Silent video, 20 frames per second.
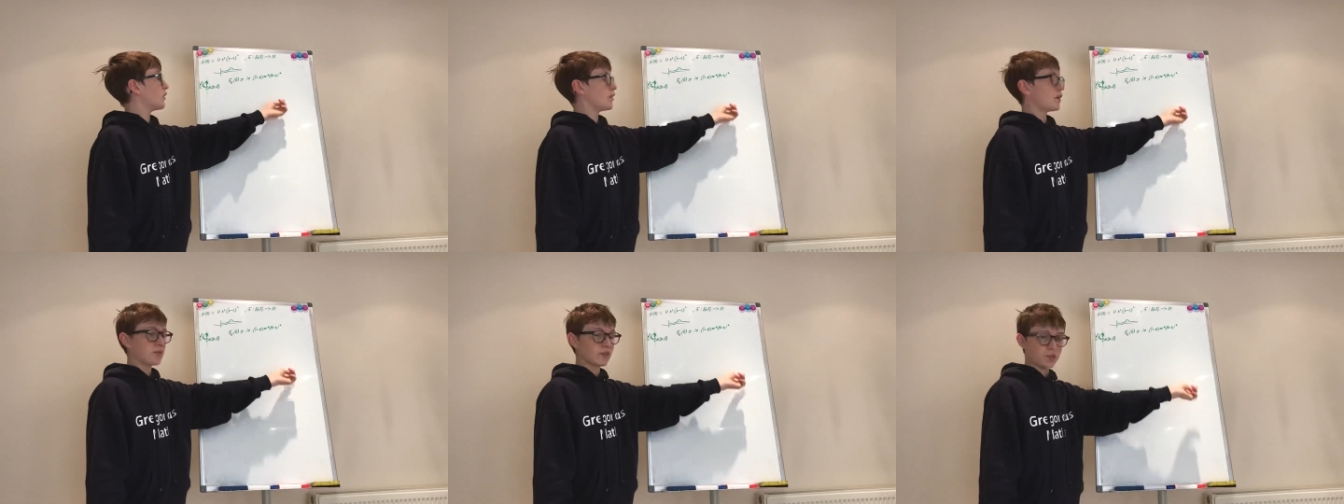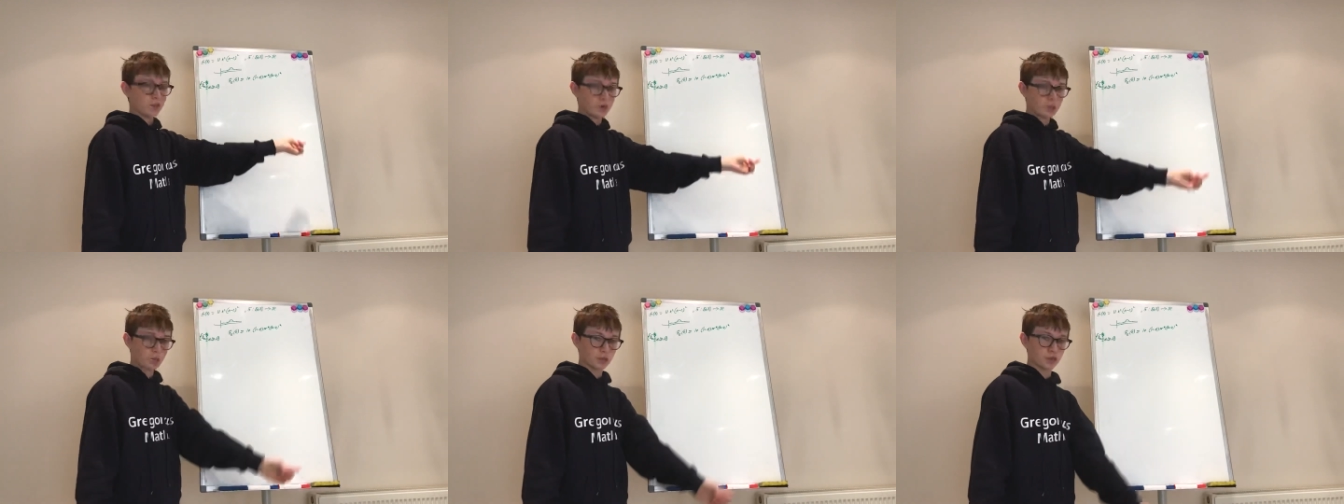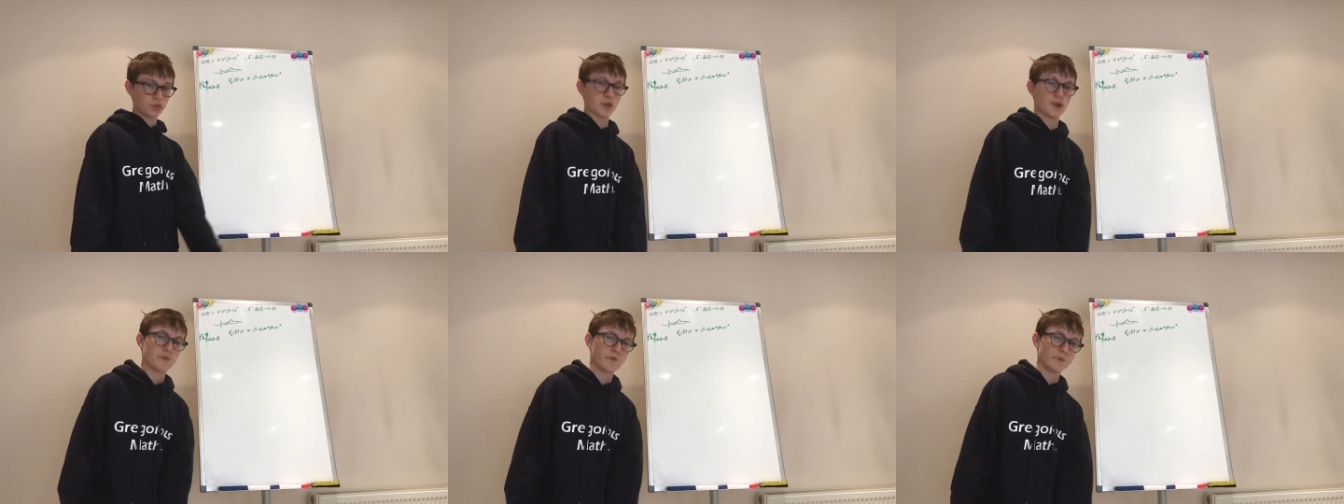is equal
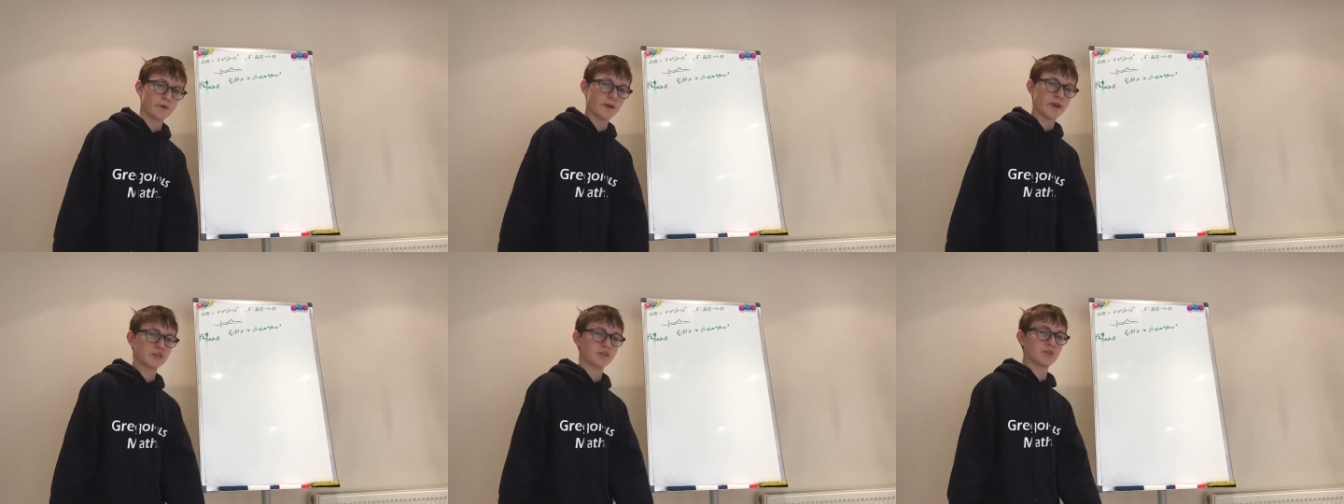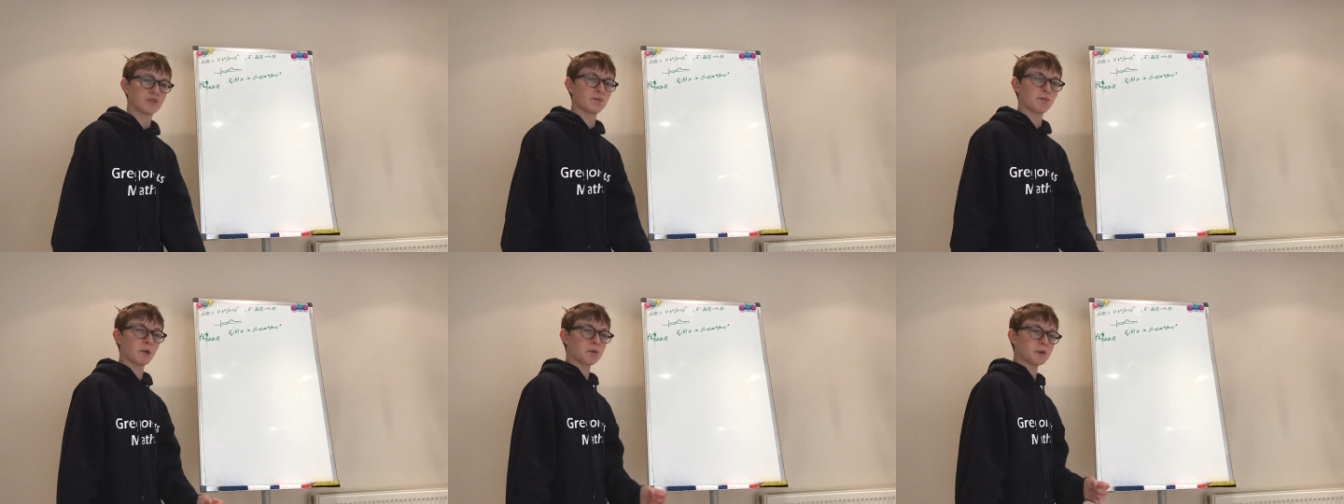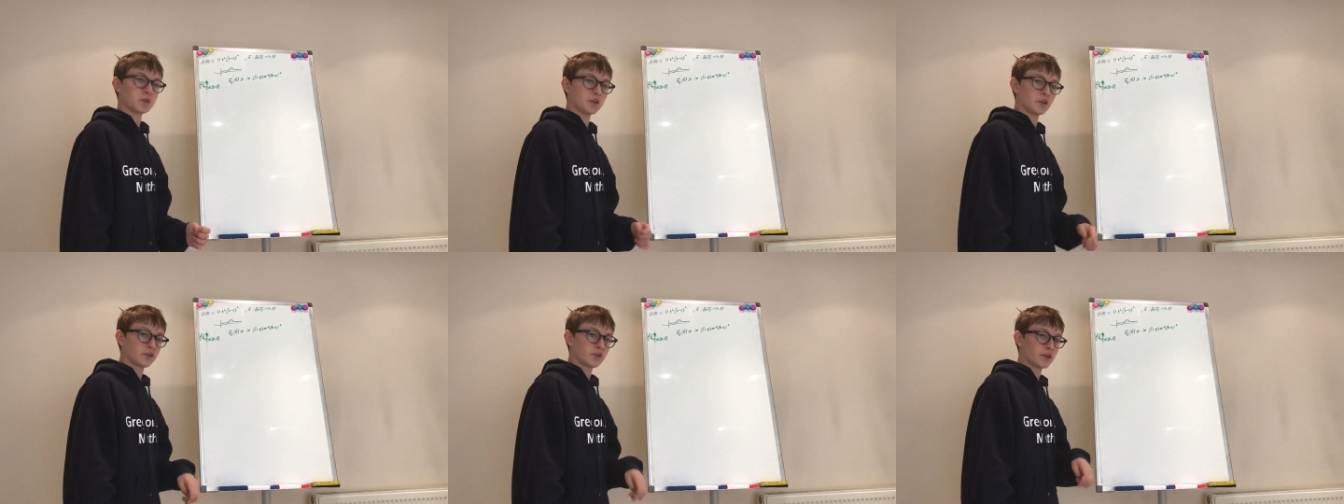to f of x, and we
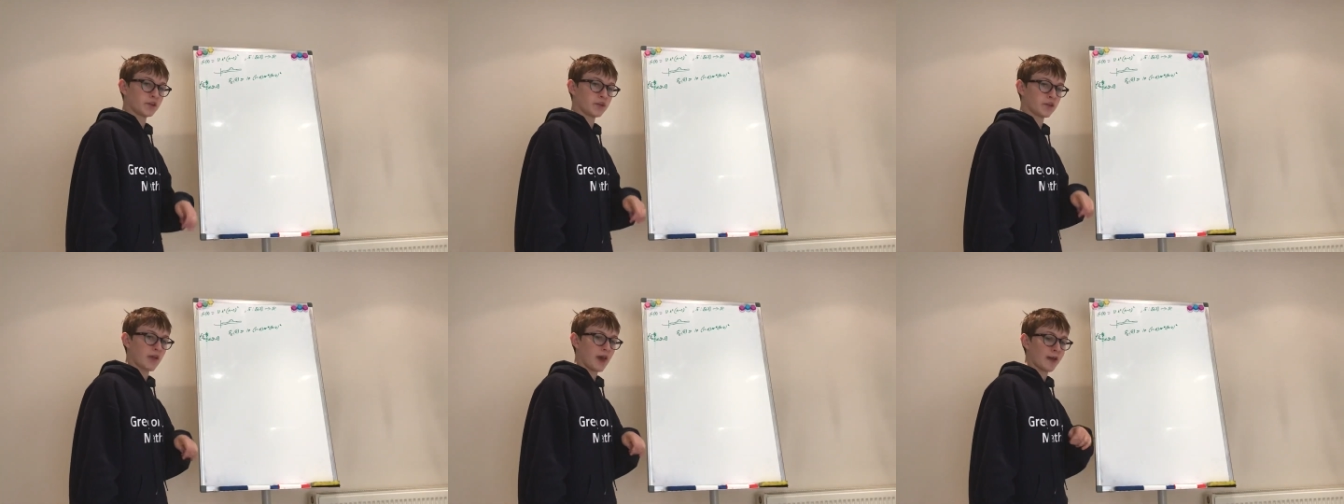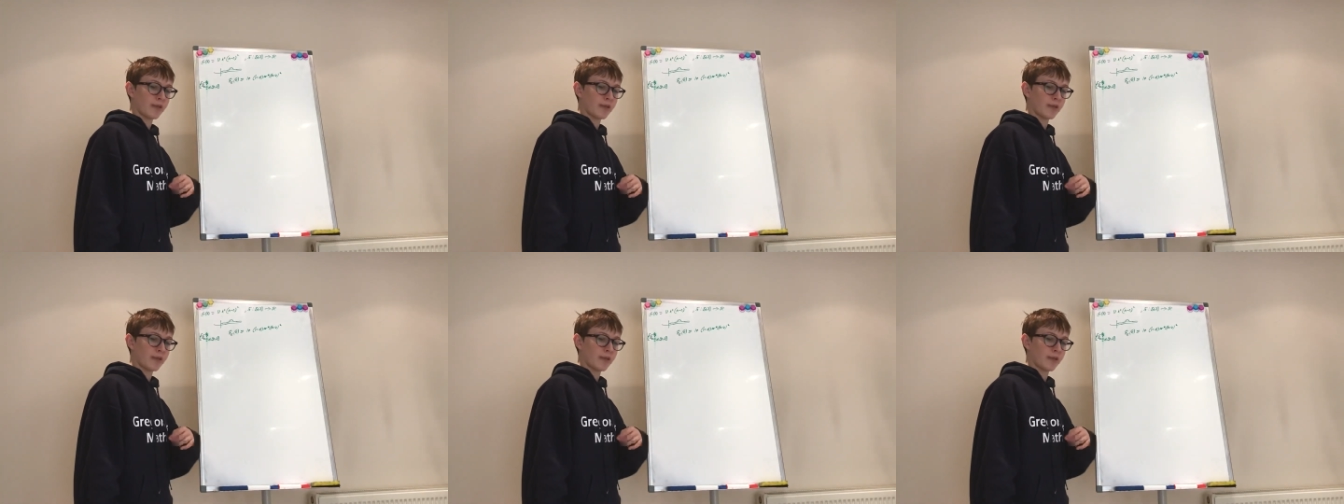want it so that